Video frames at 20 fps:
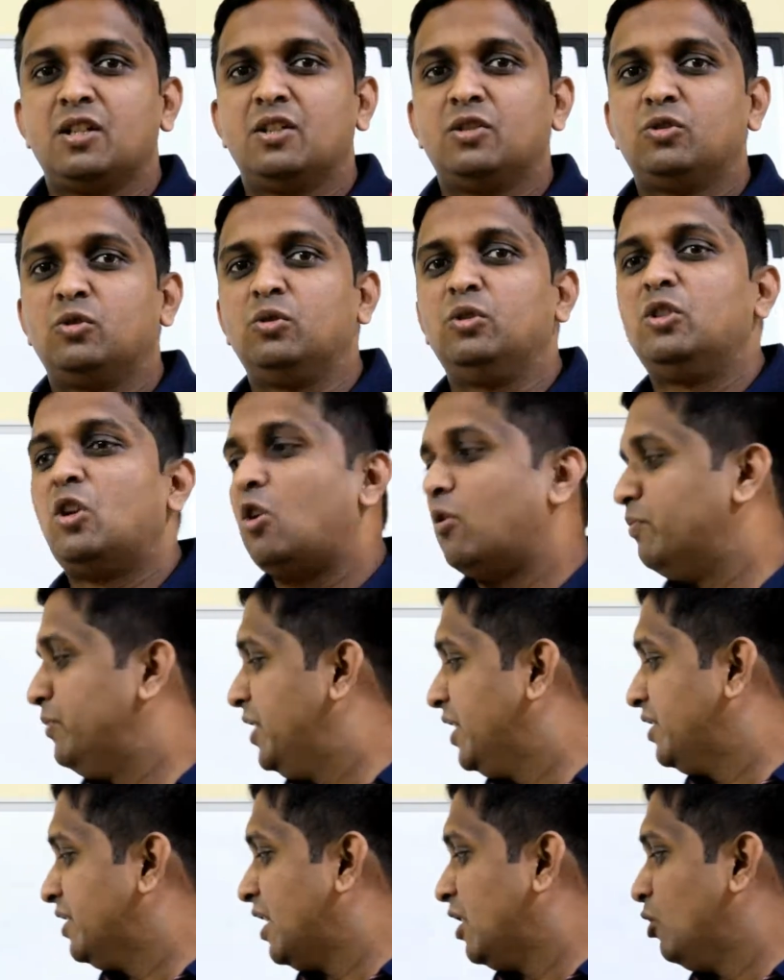So the
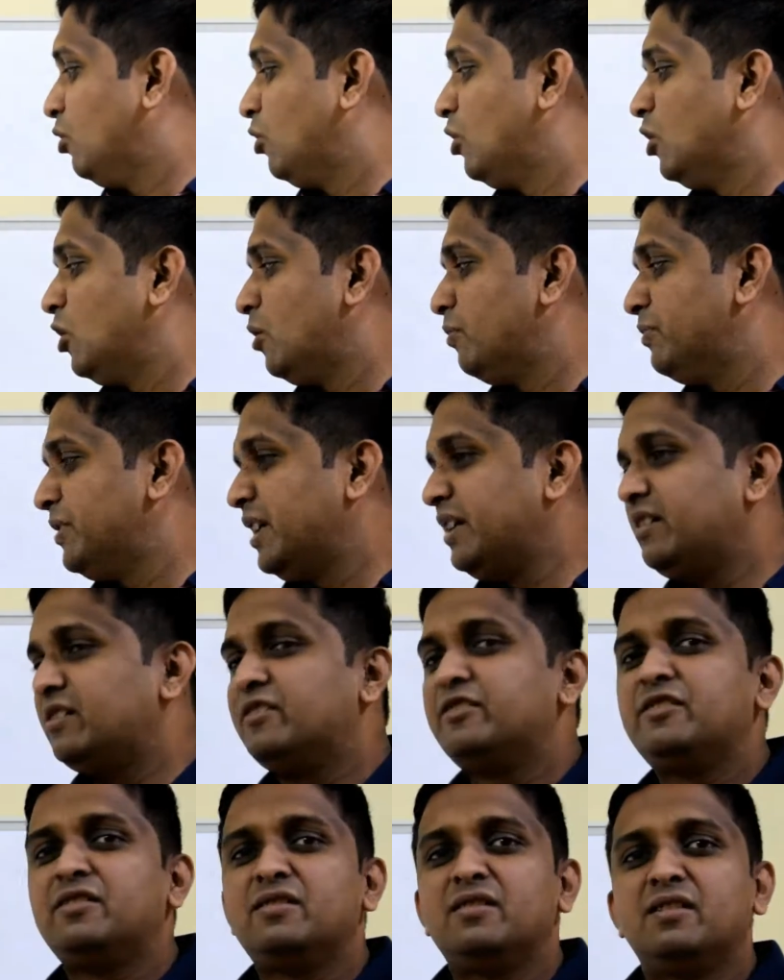objects are local
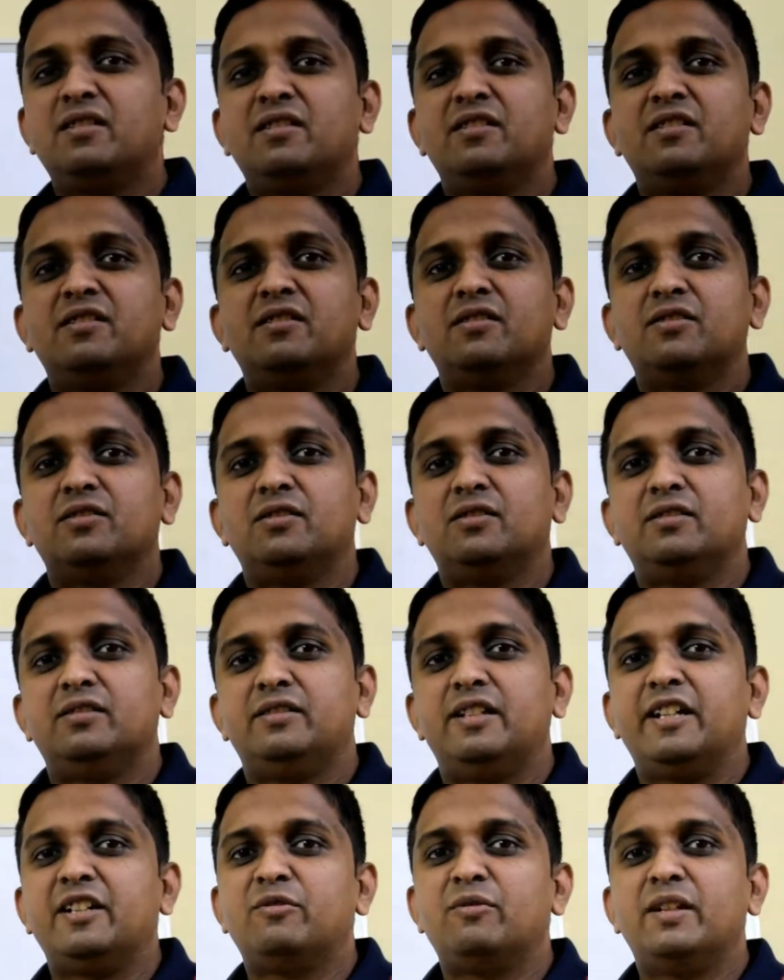objects.
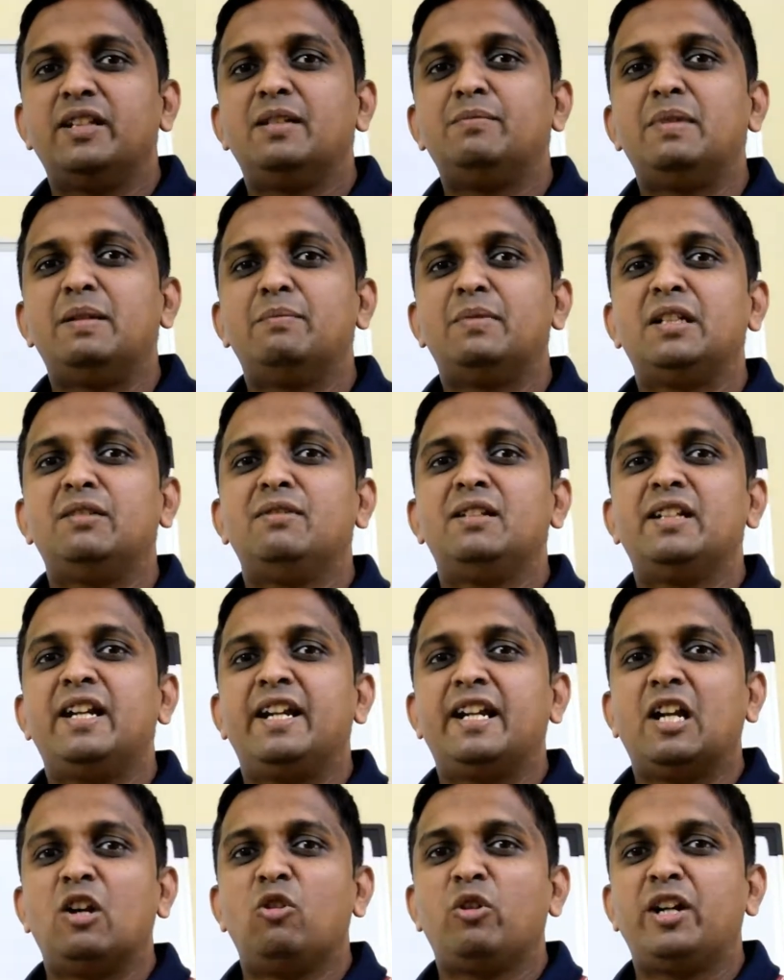That's why the memory will
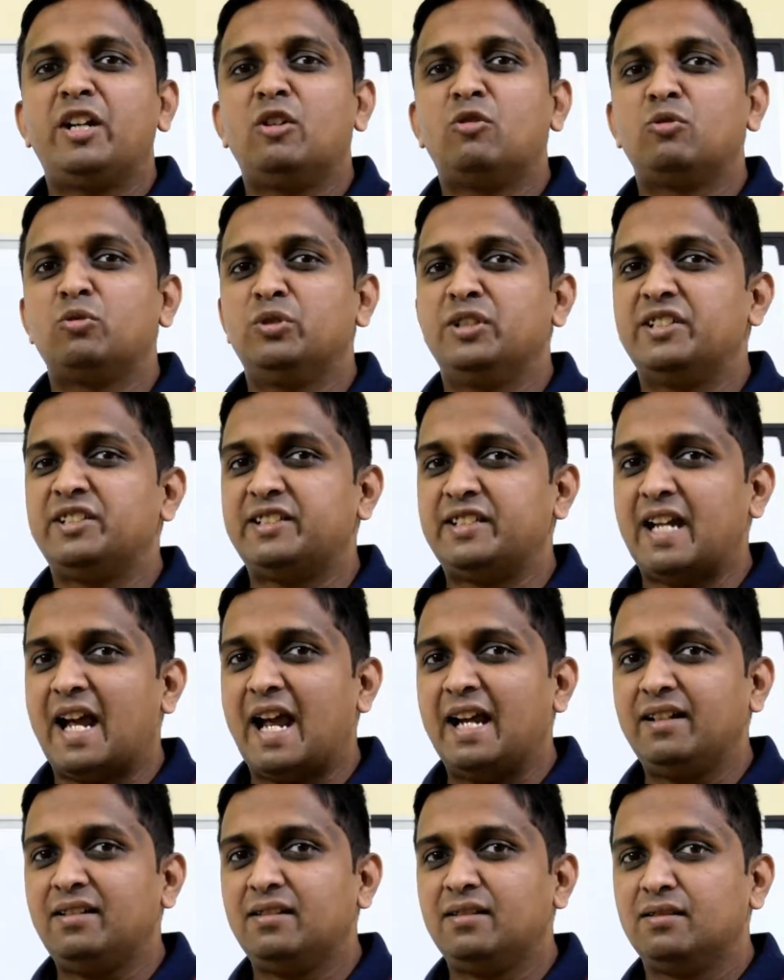get allocated onto the
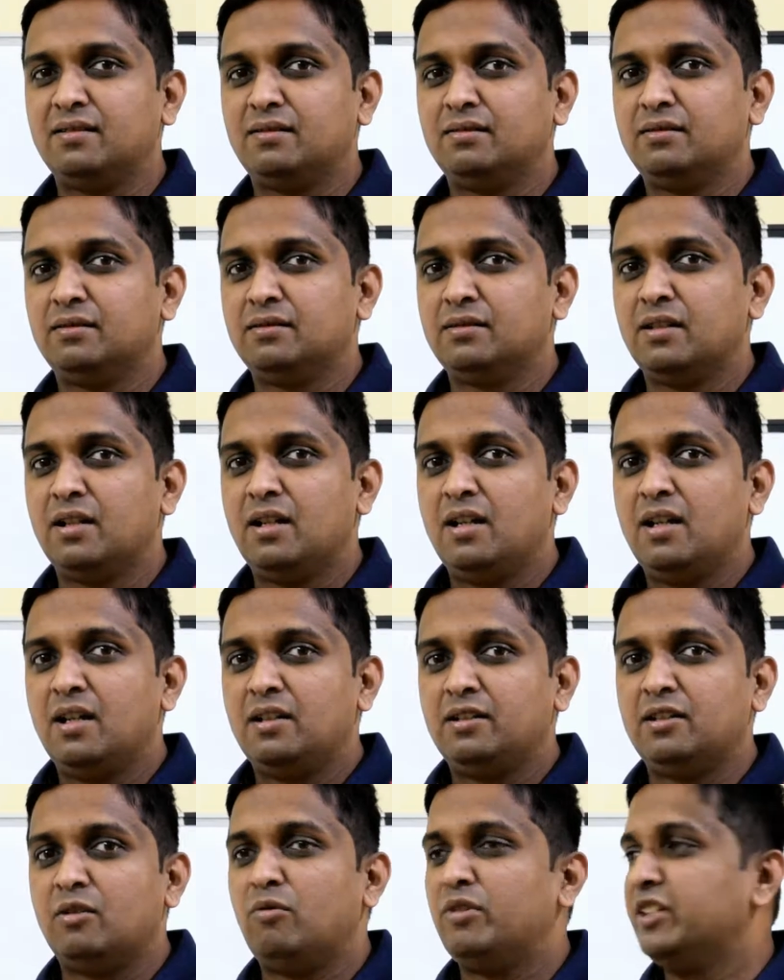stack.
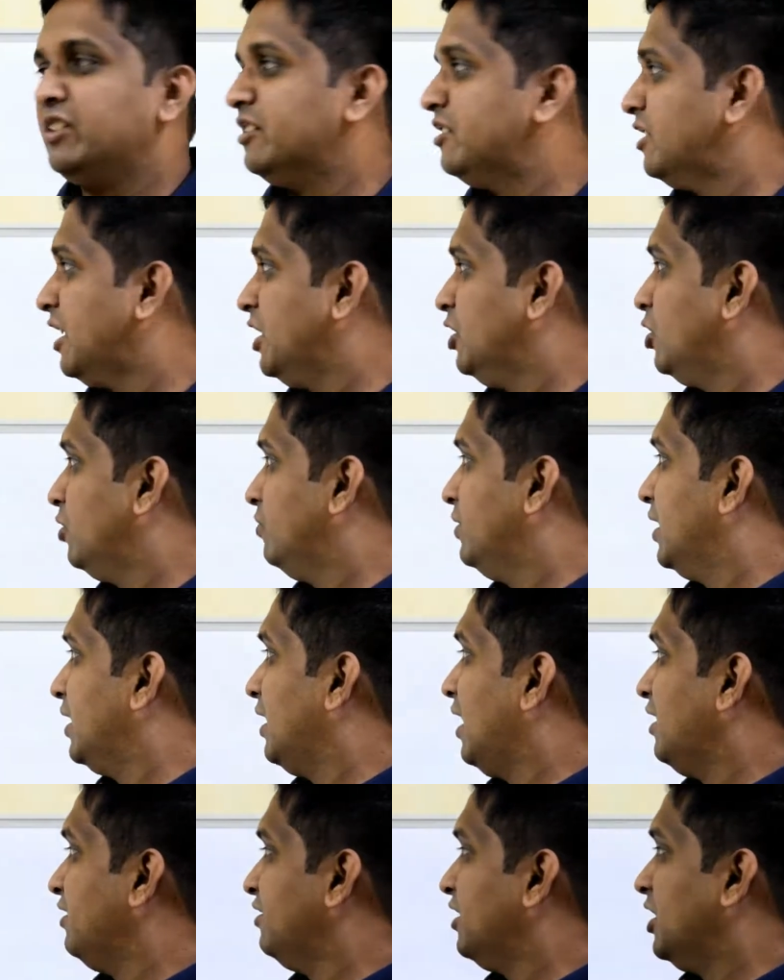Now what is the size of the
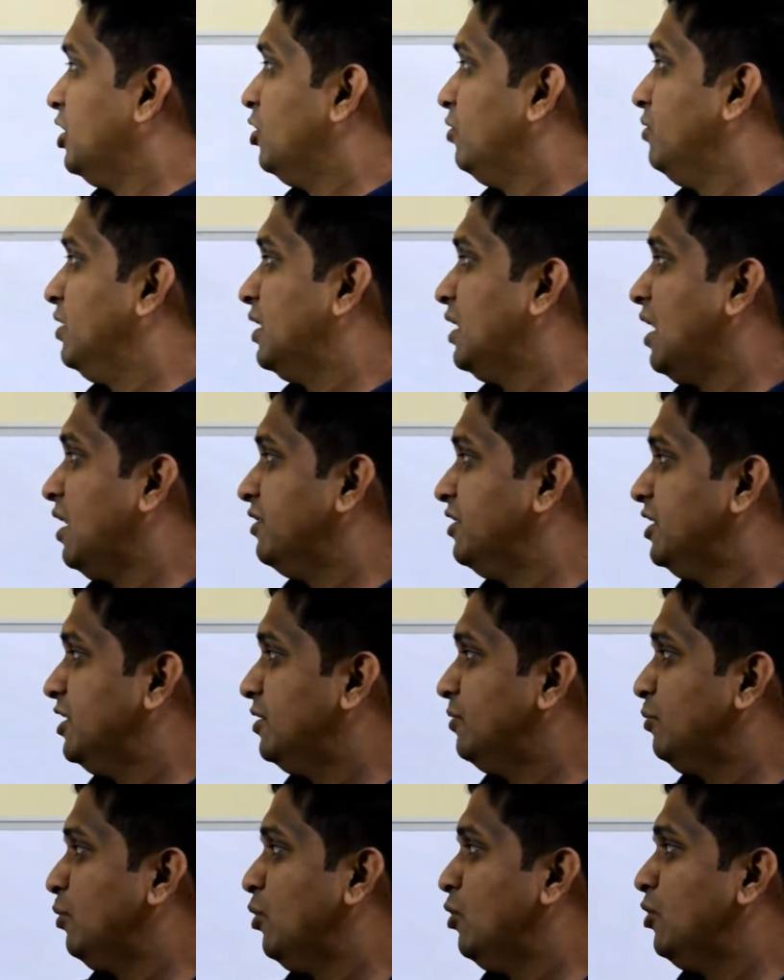class? Size of the class is
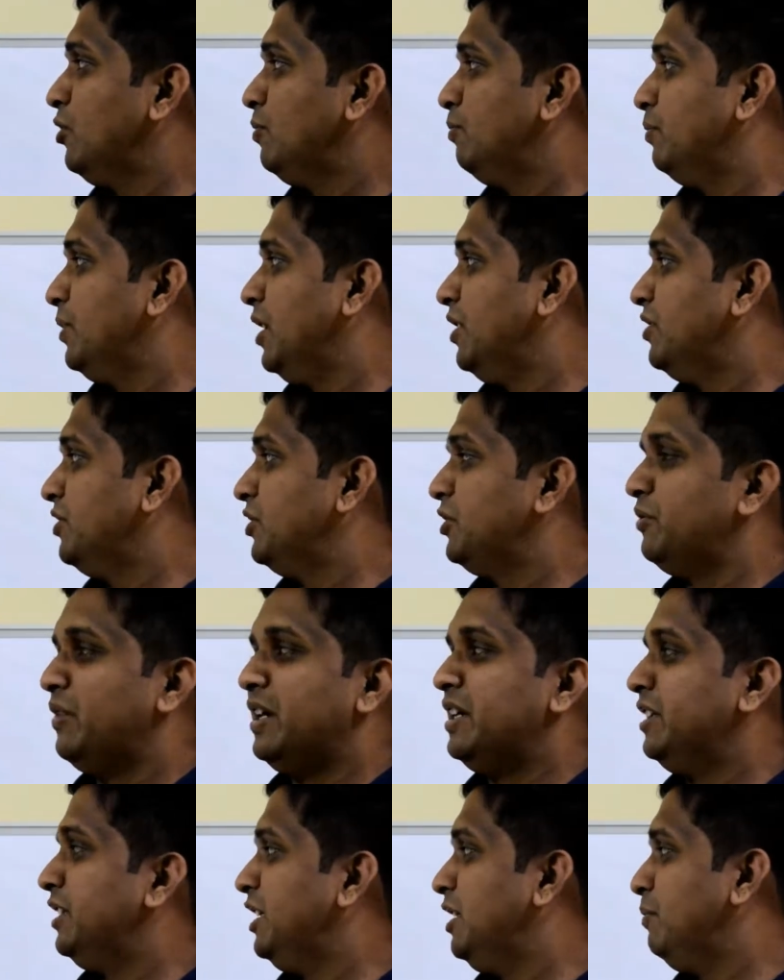4 plus
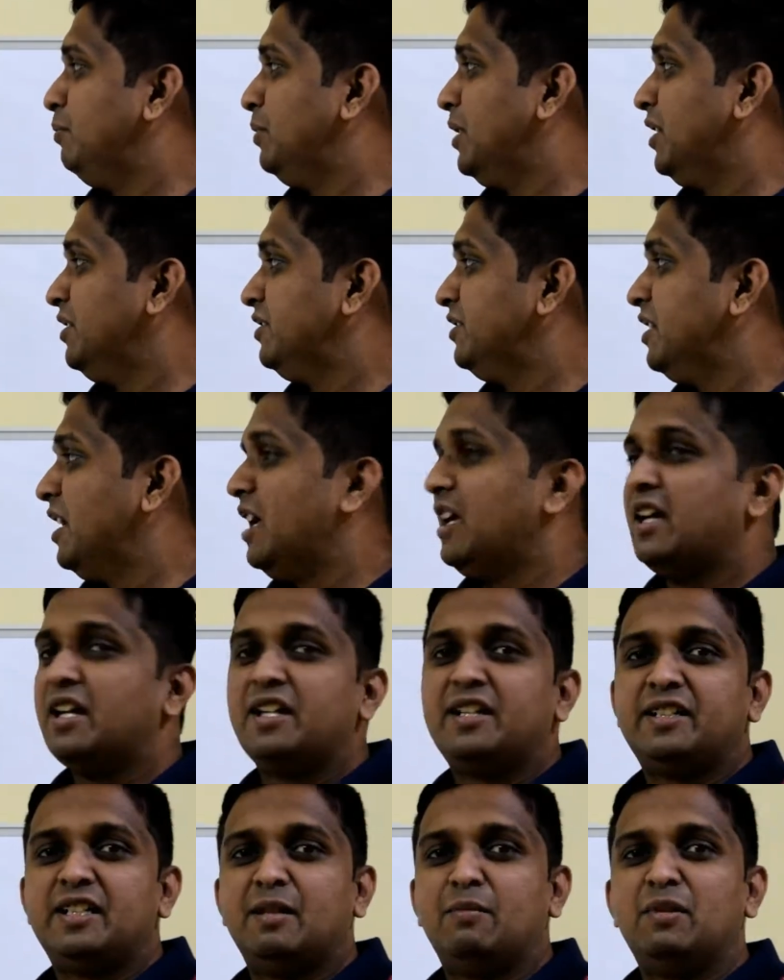20 plus
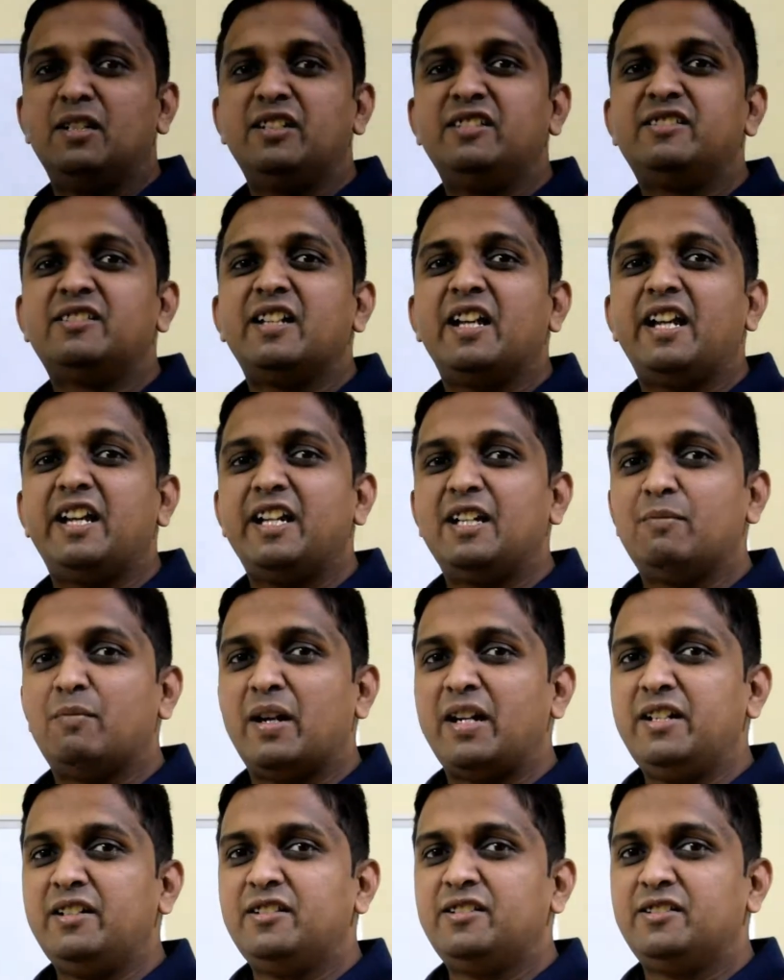double is 8
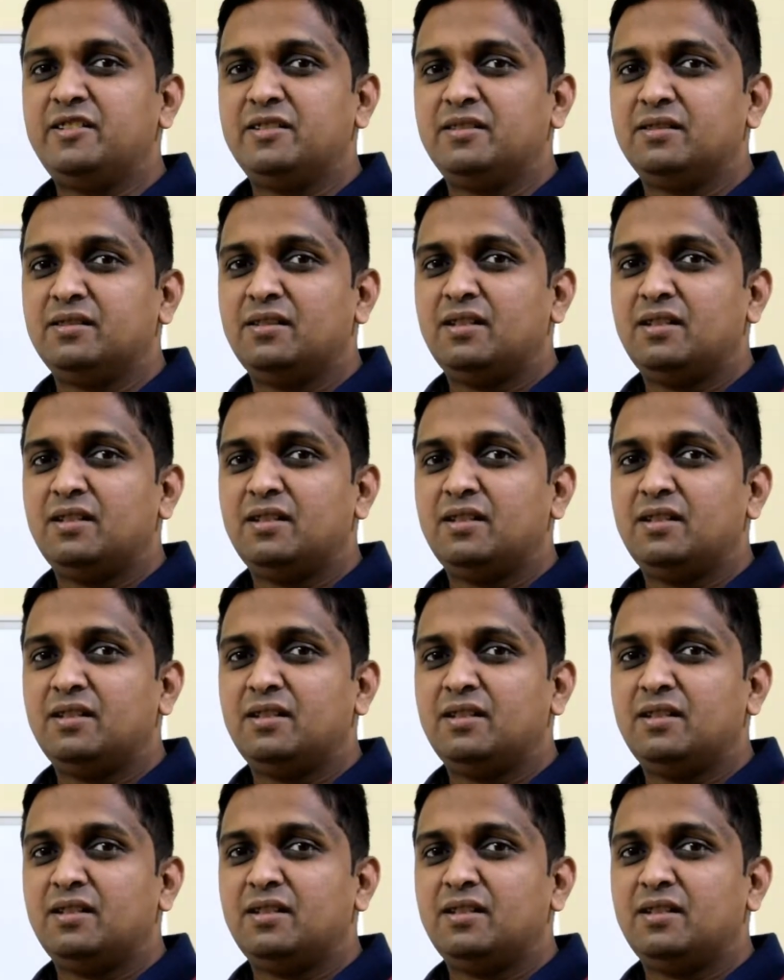bytes.